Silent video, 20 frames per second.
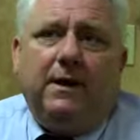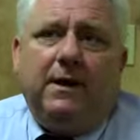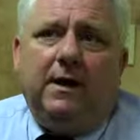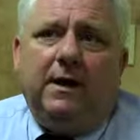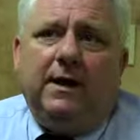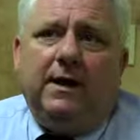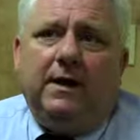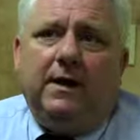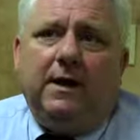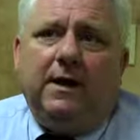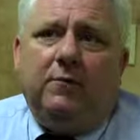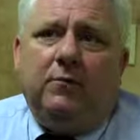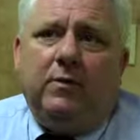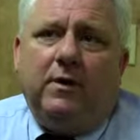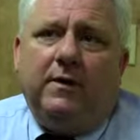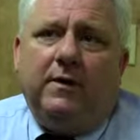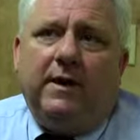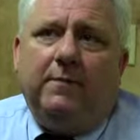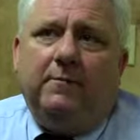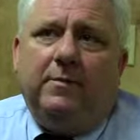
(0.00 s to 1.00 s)
and and
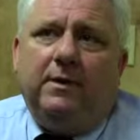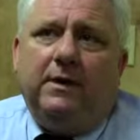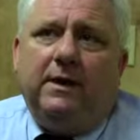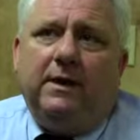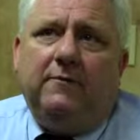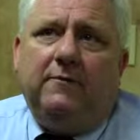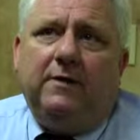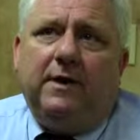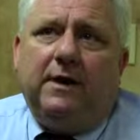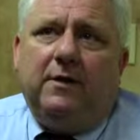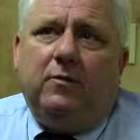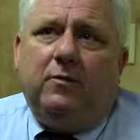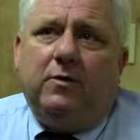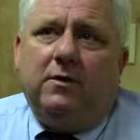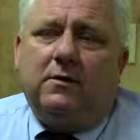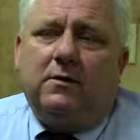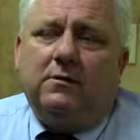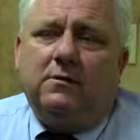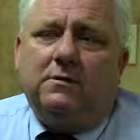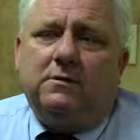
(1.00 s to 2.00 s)
where they believe that
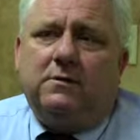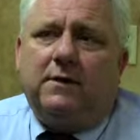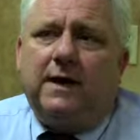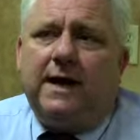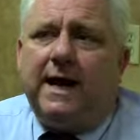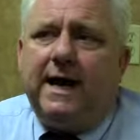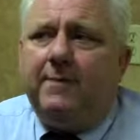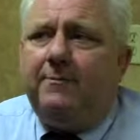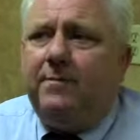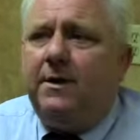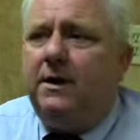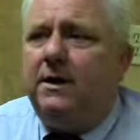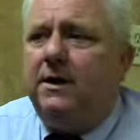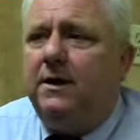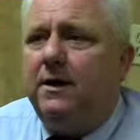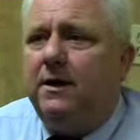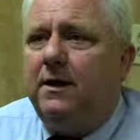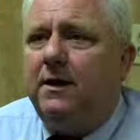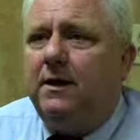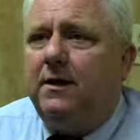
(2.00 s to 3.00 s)
workers are
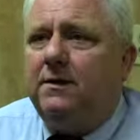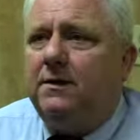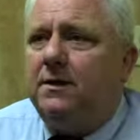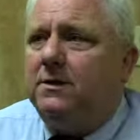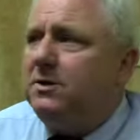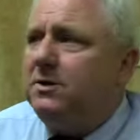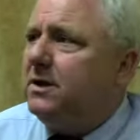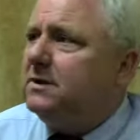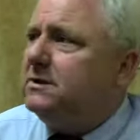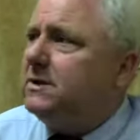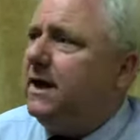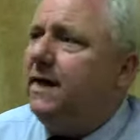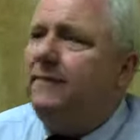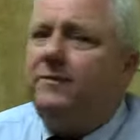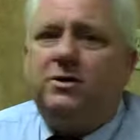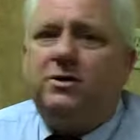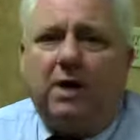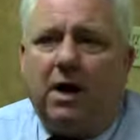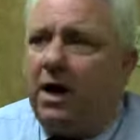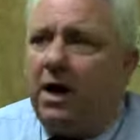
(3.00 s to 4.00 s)
happy to just have
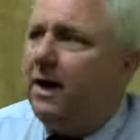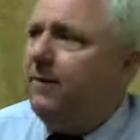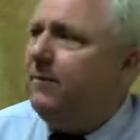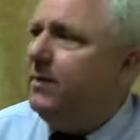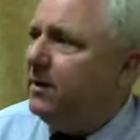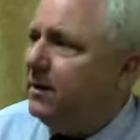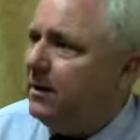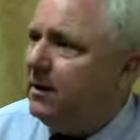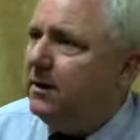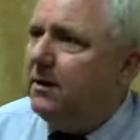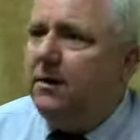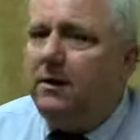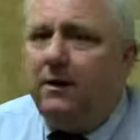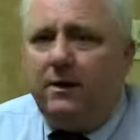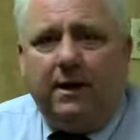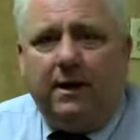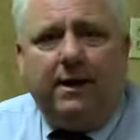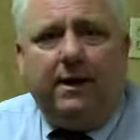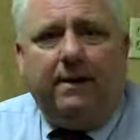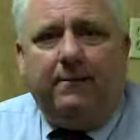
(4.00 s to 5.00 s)
a job,
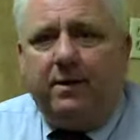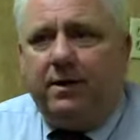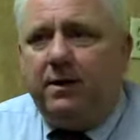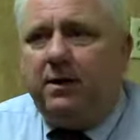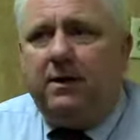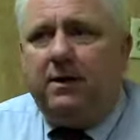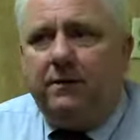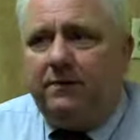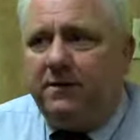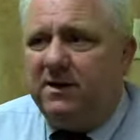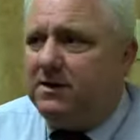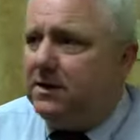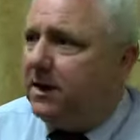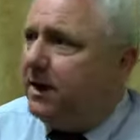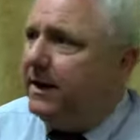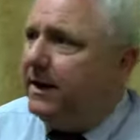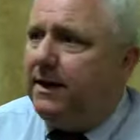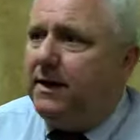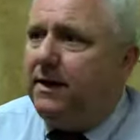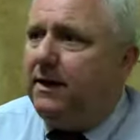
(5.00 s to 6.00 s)
and I'm going to give this
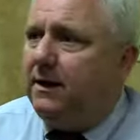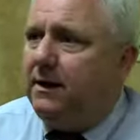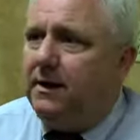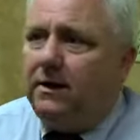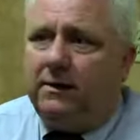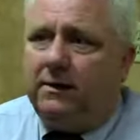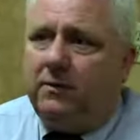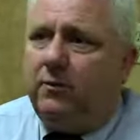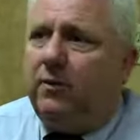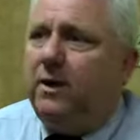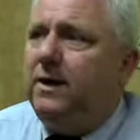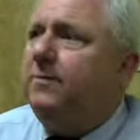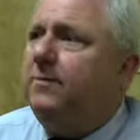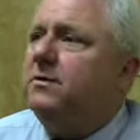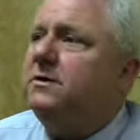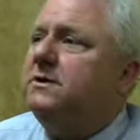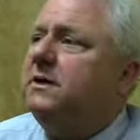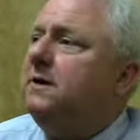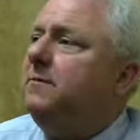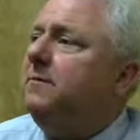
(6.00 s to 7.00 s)
guy a
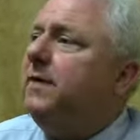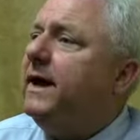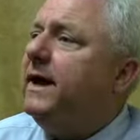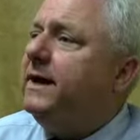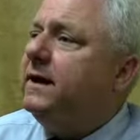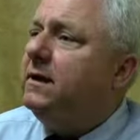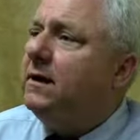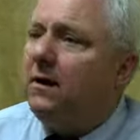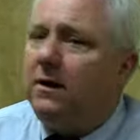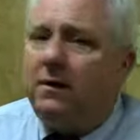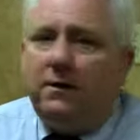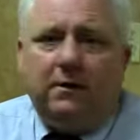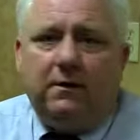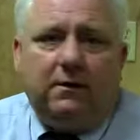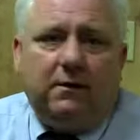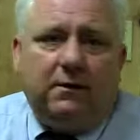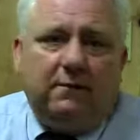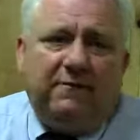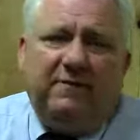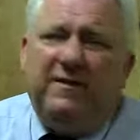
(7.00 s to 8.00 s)
20% pay cut,
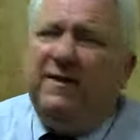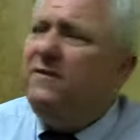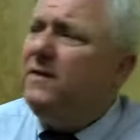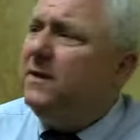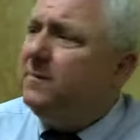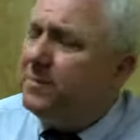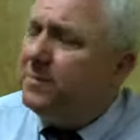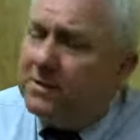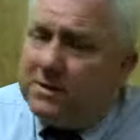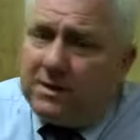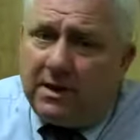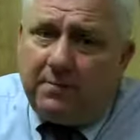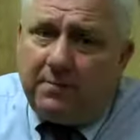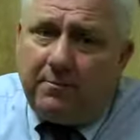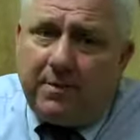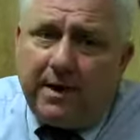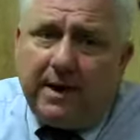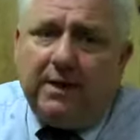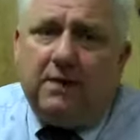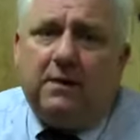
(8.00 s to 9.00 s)

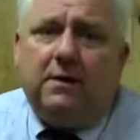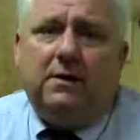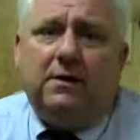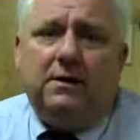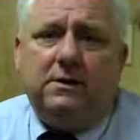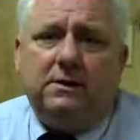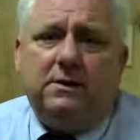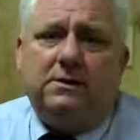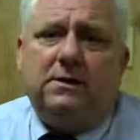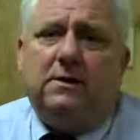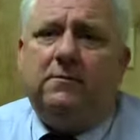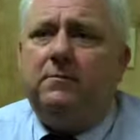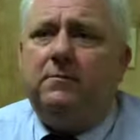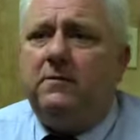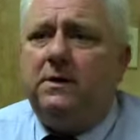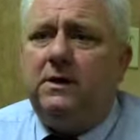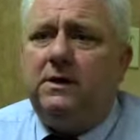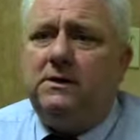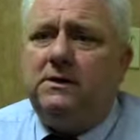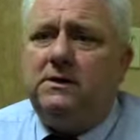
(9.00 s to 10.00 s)
50% pay cut in some
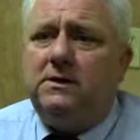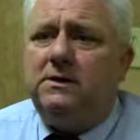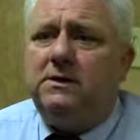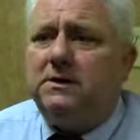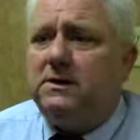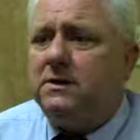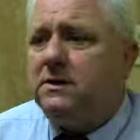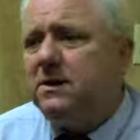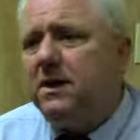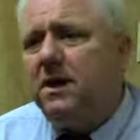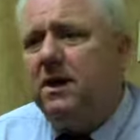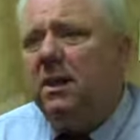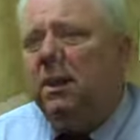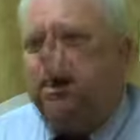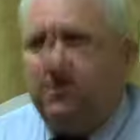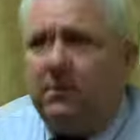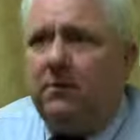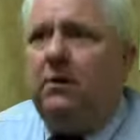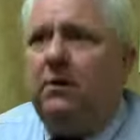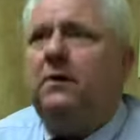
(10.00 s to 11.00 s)
instances.
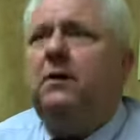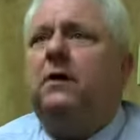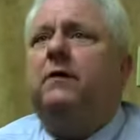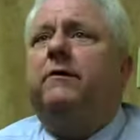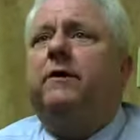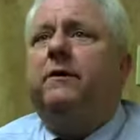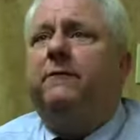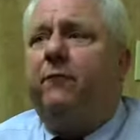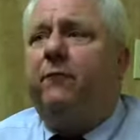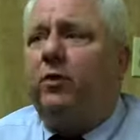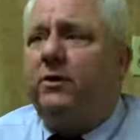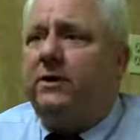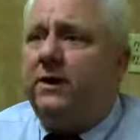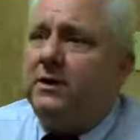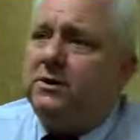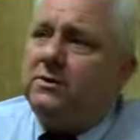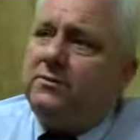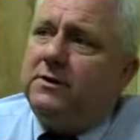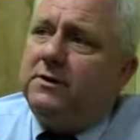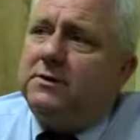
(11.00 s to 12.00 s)
On the other end of
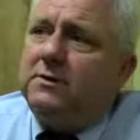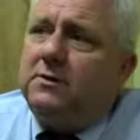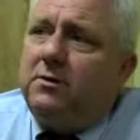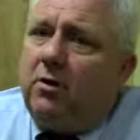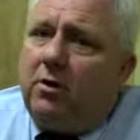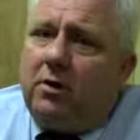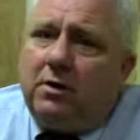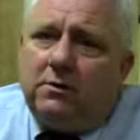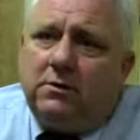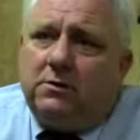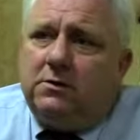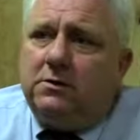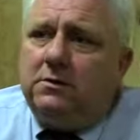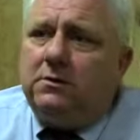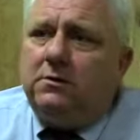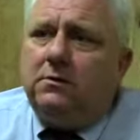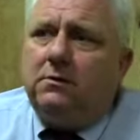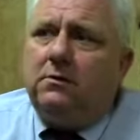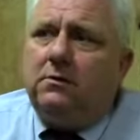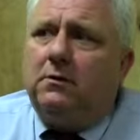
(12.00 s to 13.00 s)
14th Street is a large
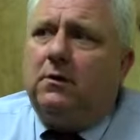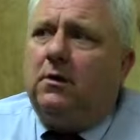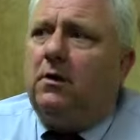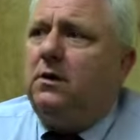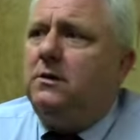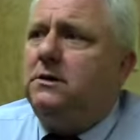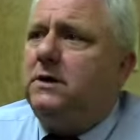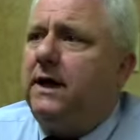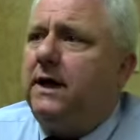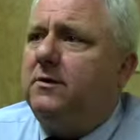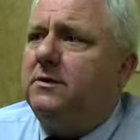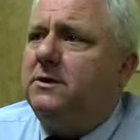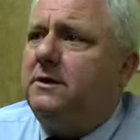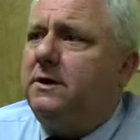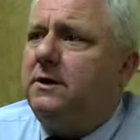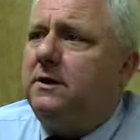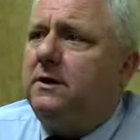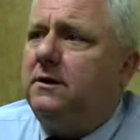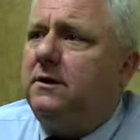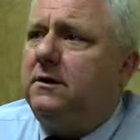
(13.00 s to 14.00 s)
large
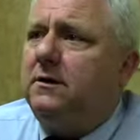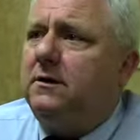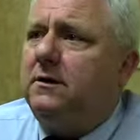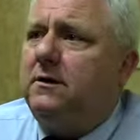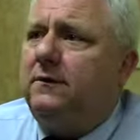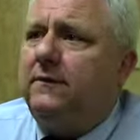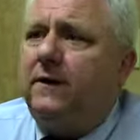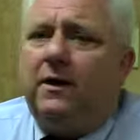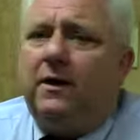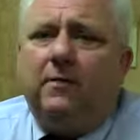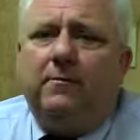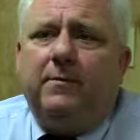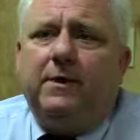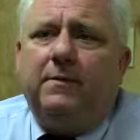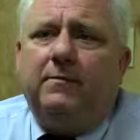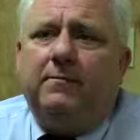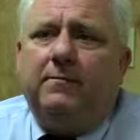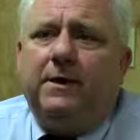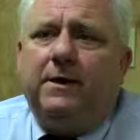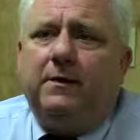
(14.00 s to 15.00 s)
housing
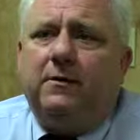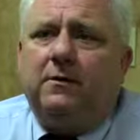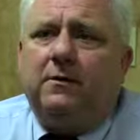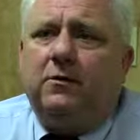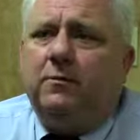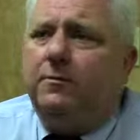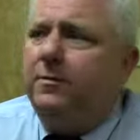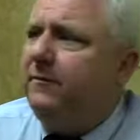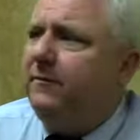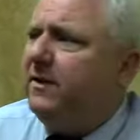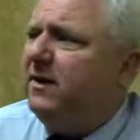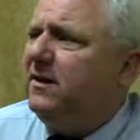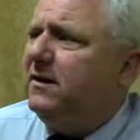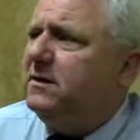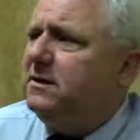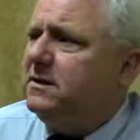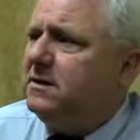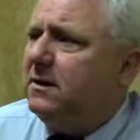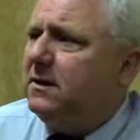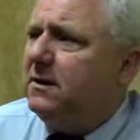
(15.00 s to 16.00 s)
development, Peter Cooper
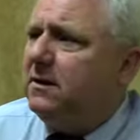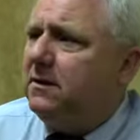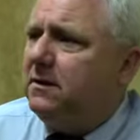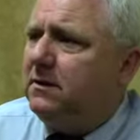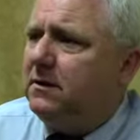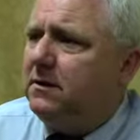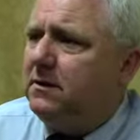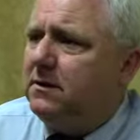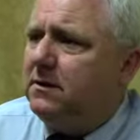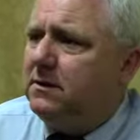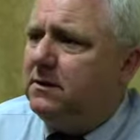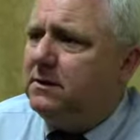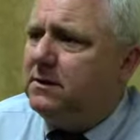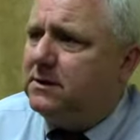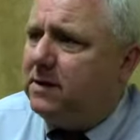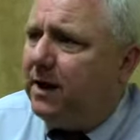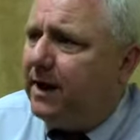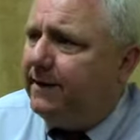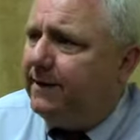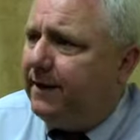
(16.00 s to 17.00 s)
Village, uh,
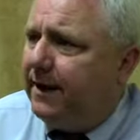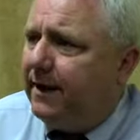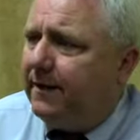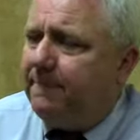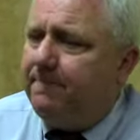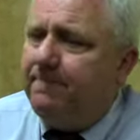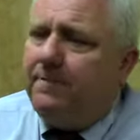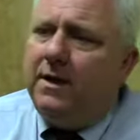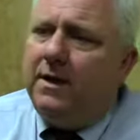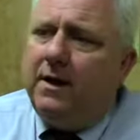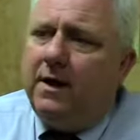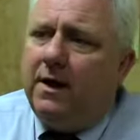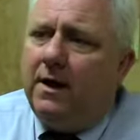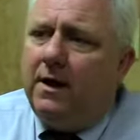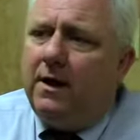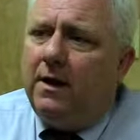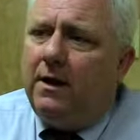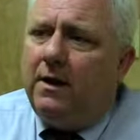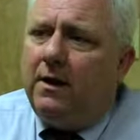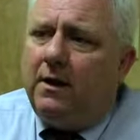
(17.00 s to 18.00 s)
Stuytown.
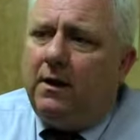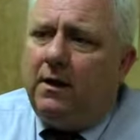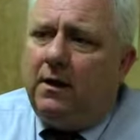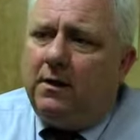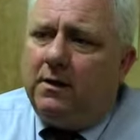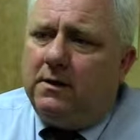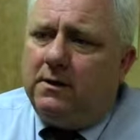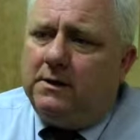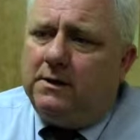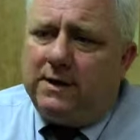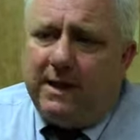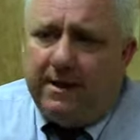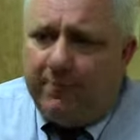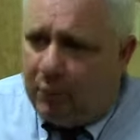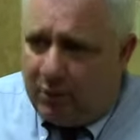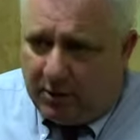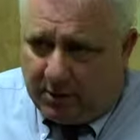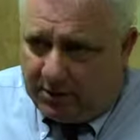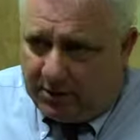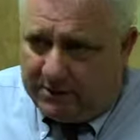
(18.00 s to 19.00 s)
Same
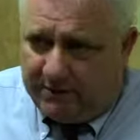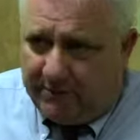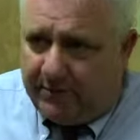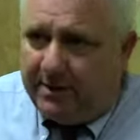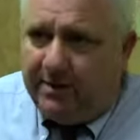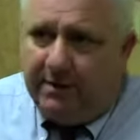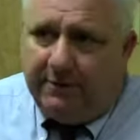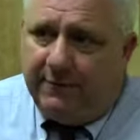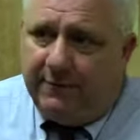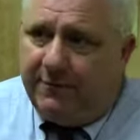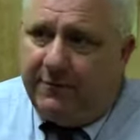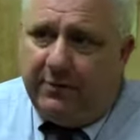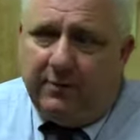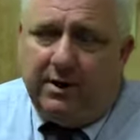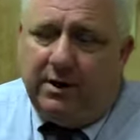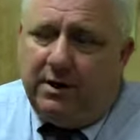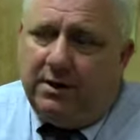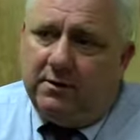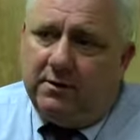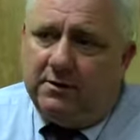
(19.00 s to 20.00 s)
workers have been there for
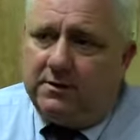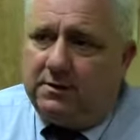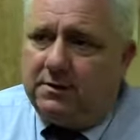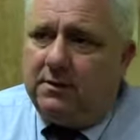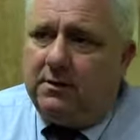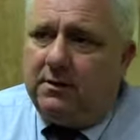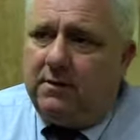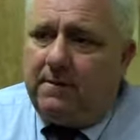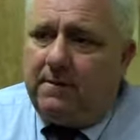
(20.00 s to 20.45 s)
30 years.